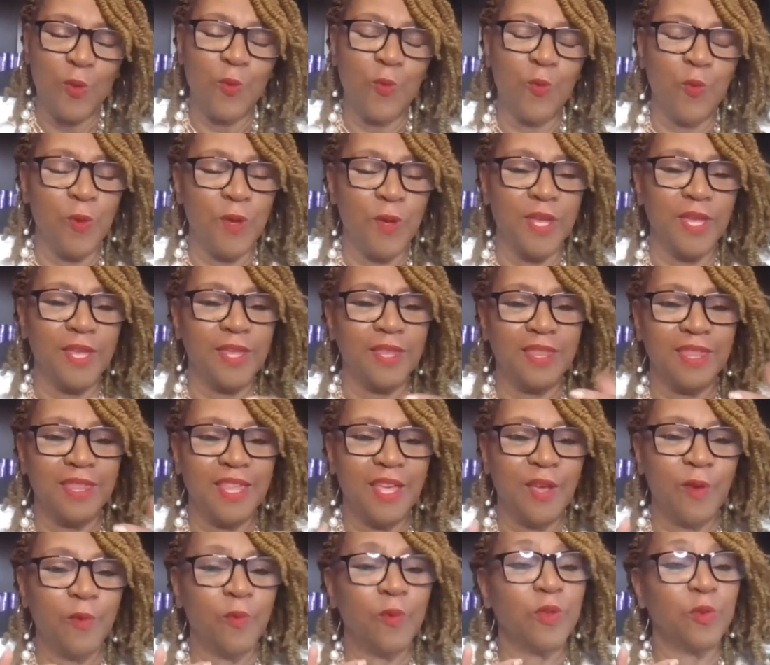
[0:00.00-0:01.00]
with
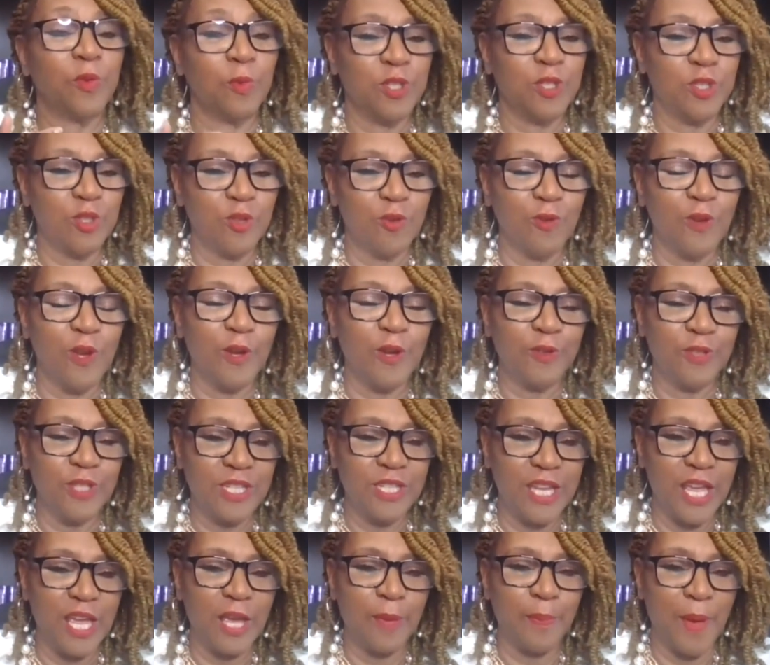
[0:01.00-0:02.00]
what you learned
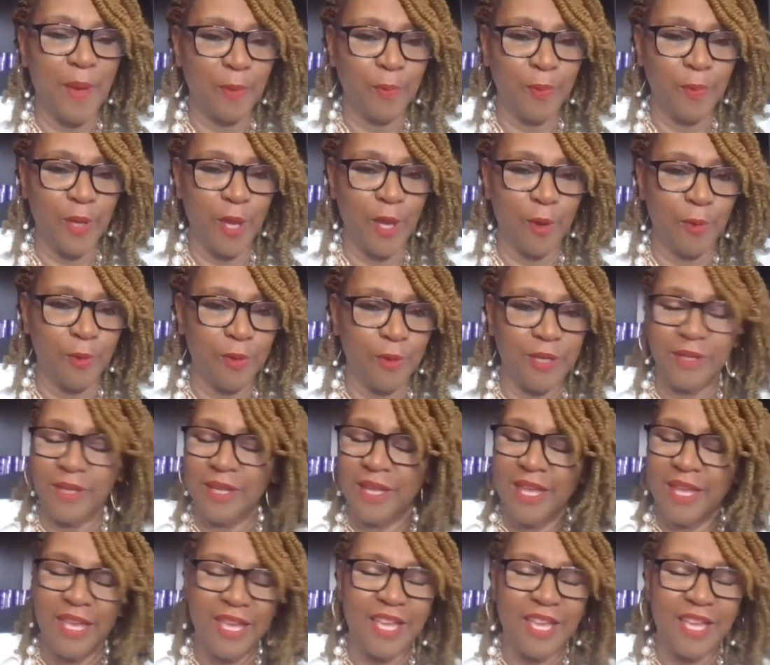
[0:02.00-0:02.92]
today about WIOA